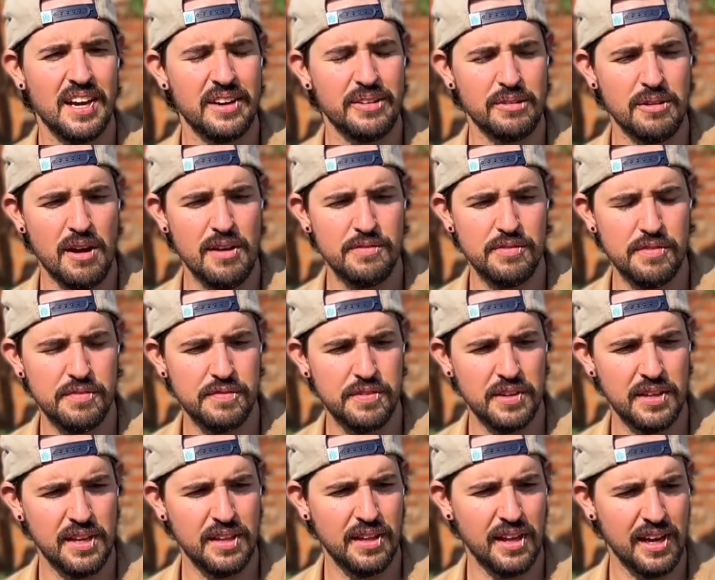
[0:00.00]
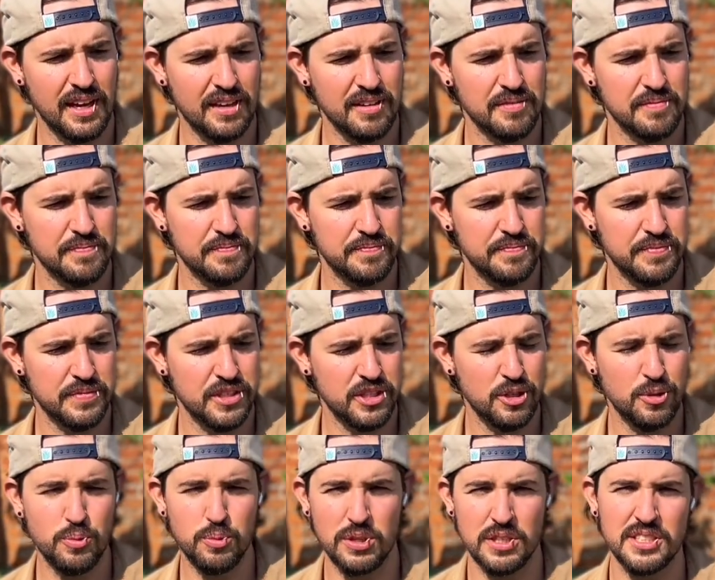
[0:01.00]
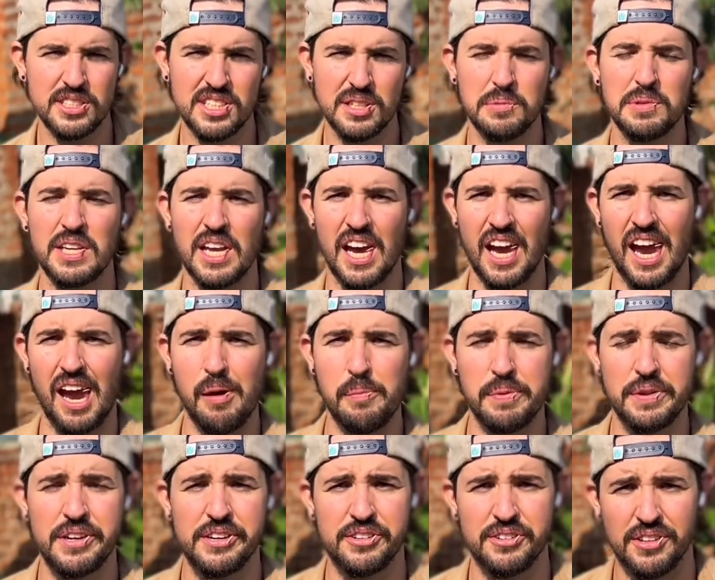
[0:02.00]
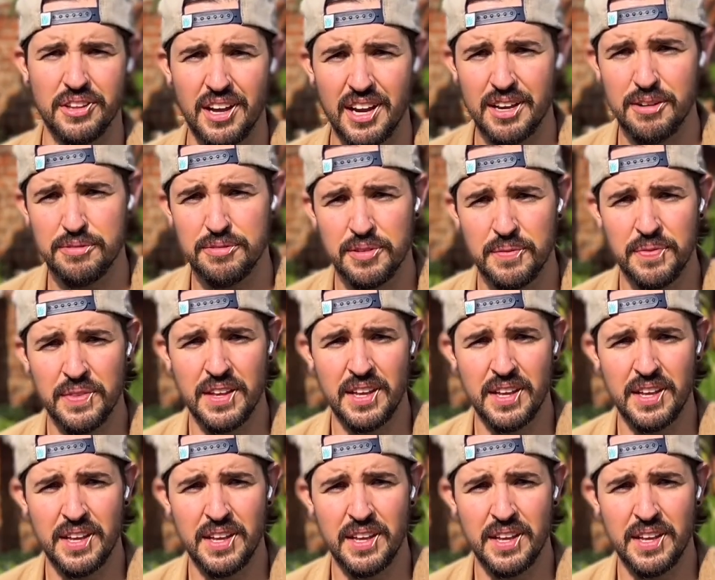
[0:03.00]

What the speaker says: or ever feeling like you want something to happen in your life,